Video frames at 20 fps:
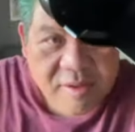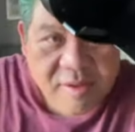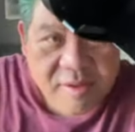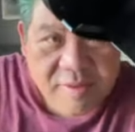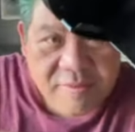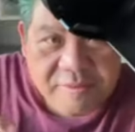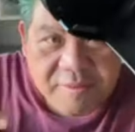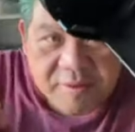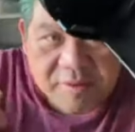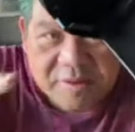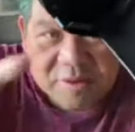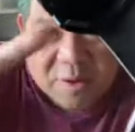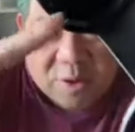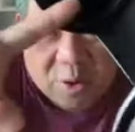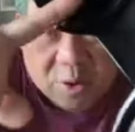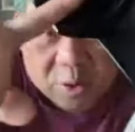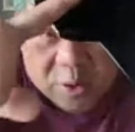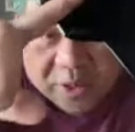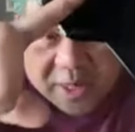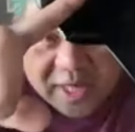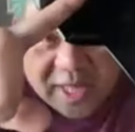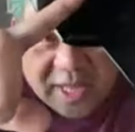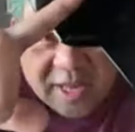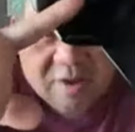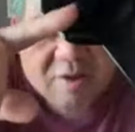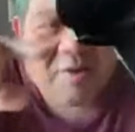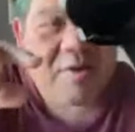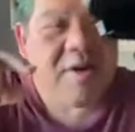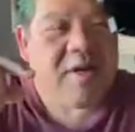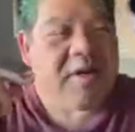filter hole
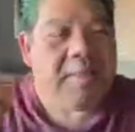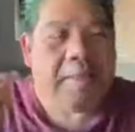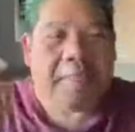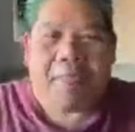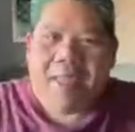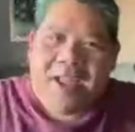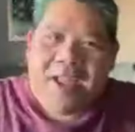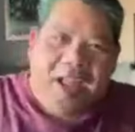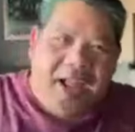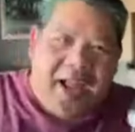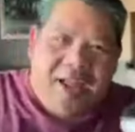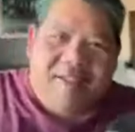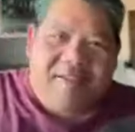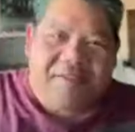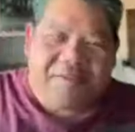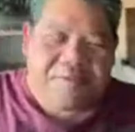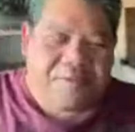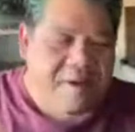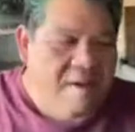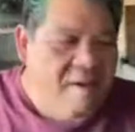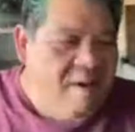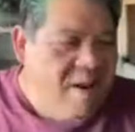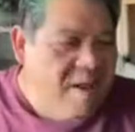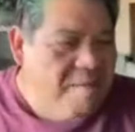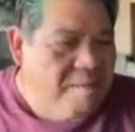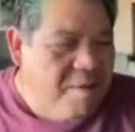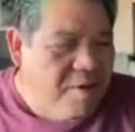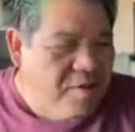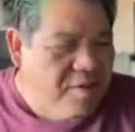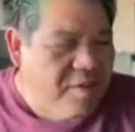here. It's fairly
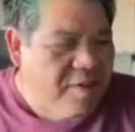much